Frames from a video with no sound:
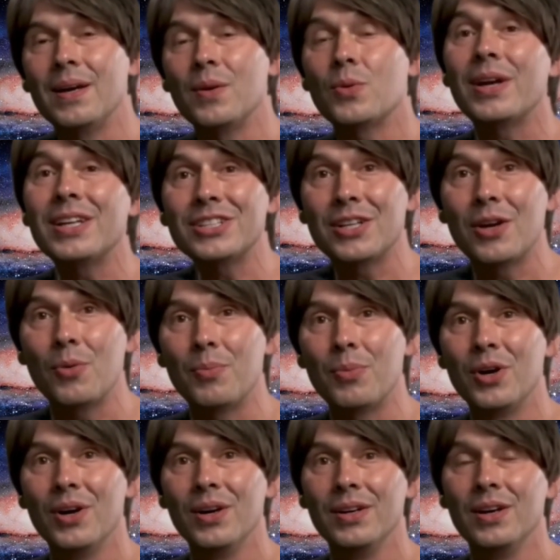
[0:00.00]
We still
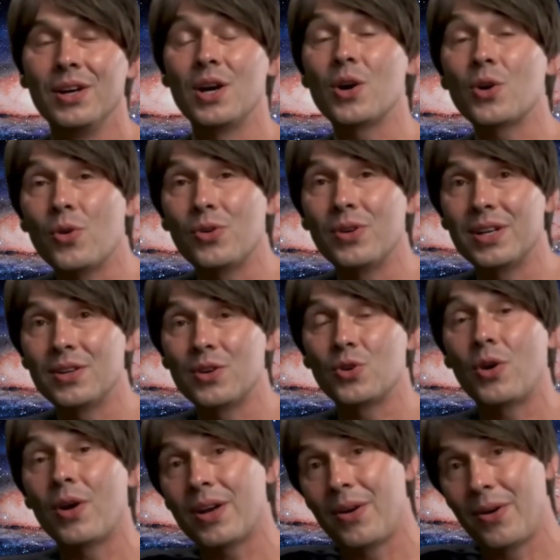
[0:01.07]
burn coal and
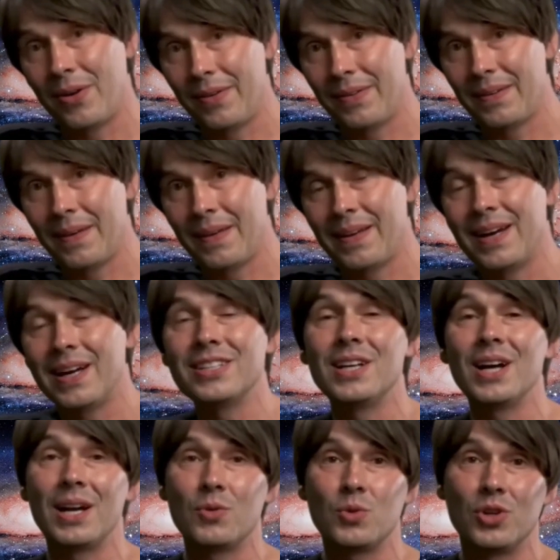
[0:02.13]
oil. A
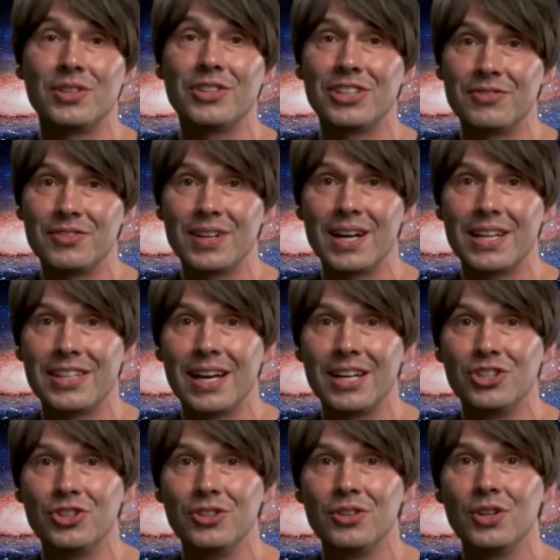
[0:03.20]
Type 1
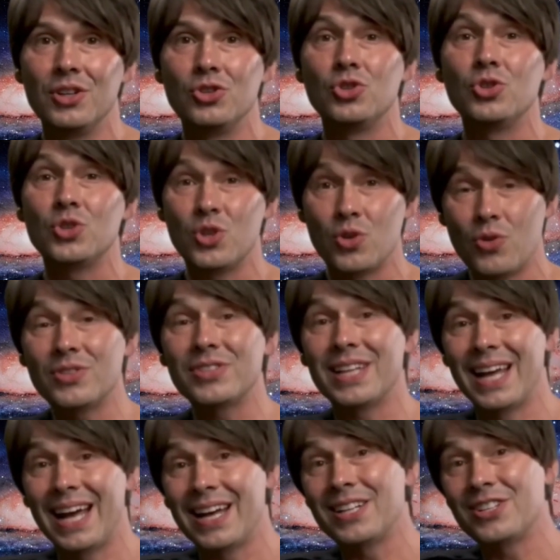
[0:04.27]
civilization controls
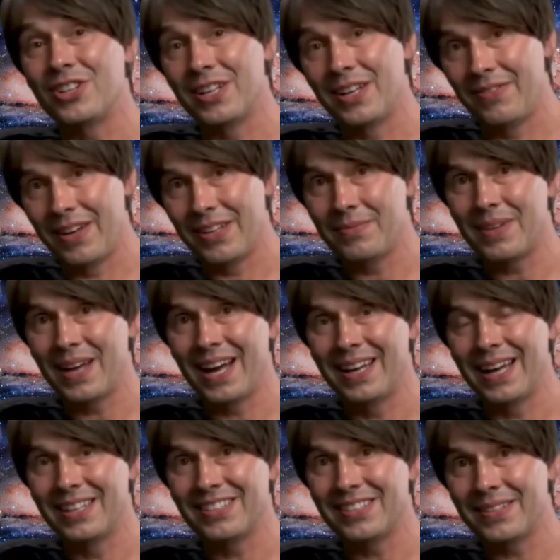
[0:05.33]
the energy of its
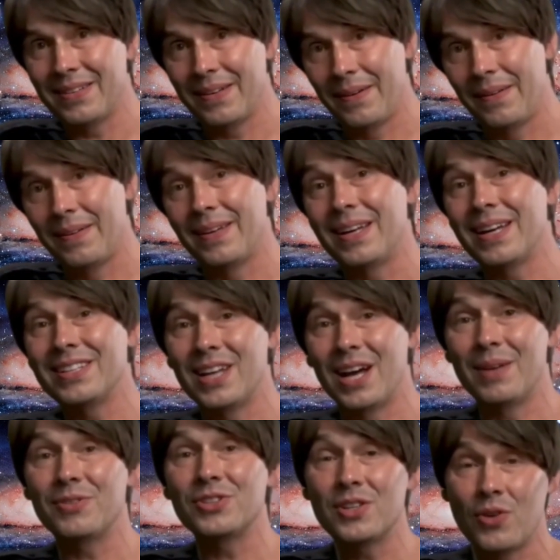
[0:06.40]
planet. A
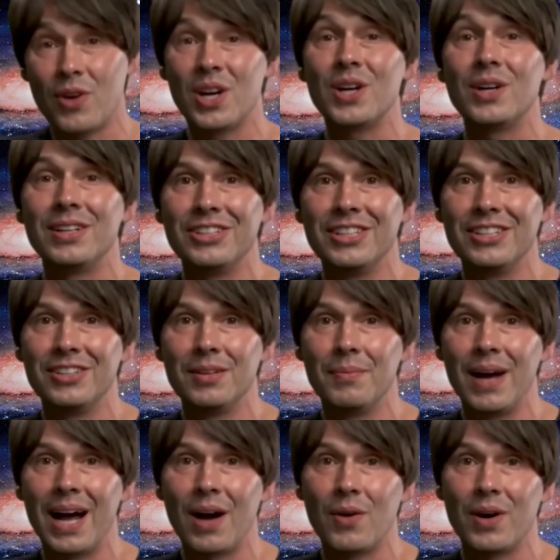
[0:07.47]
Type 2 harnesses the
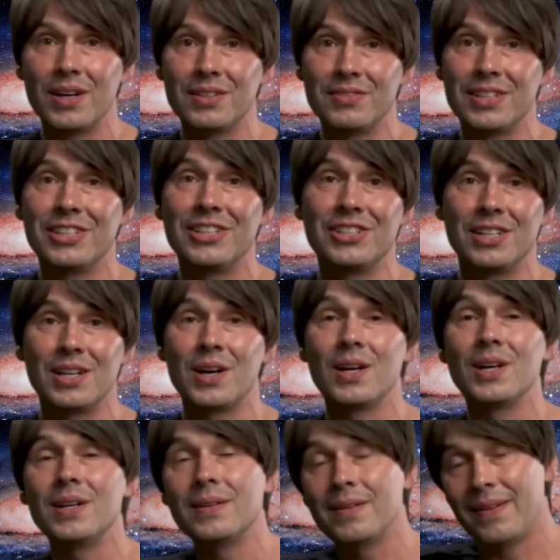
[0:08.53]
power of its
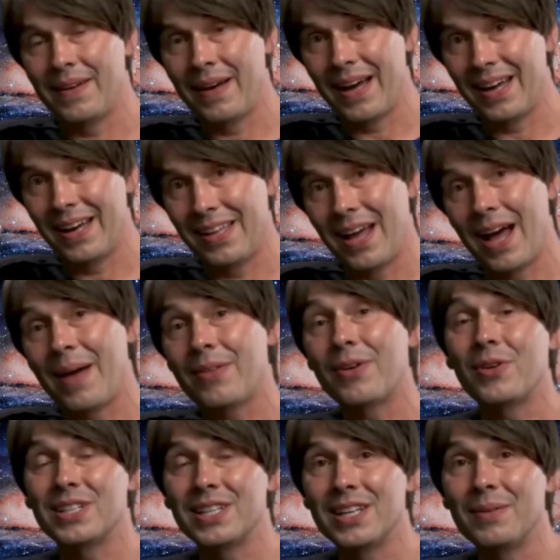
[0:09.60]
star. A Type
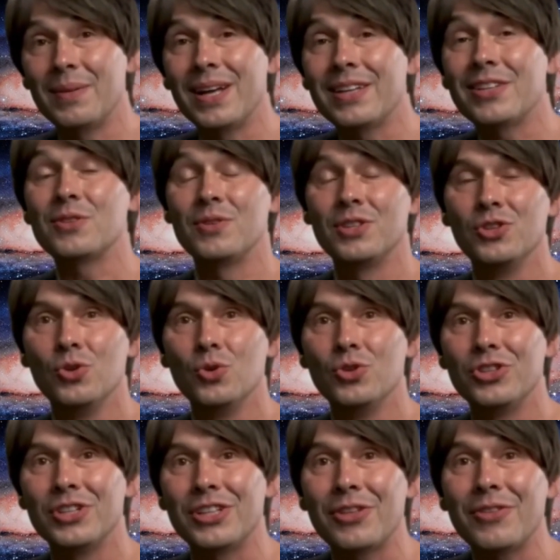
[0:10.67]
3 commands the
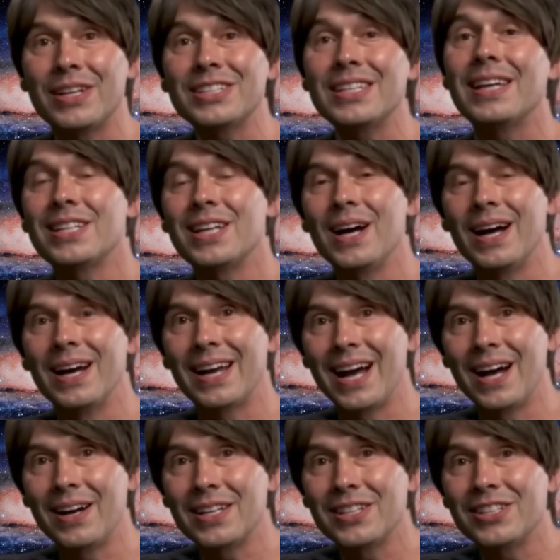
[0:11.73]
resources of its entire
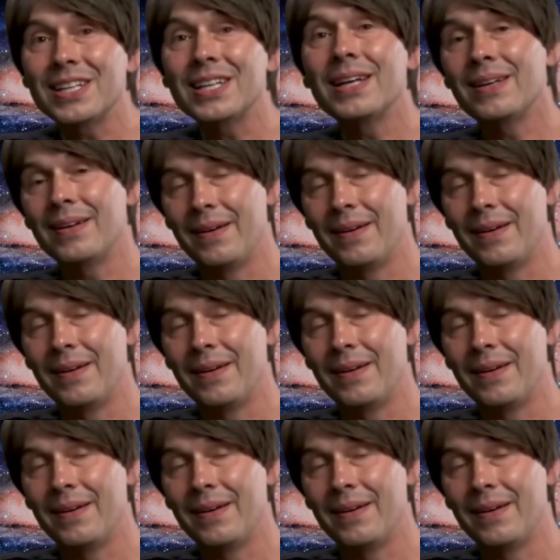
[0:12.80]
galaxy.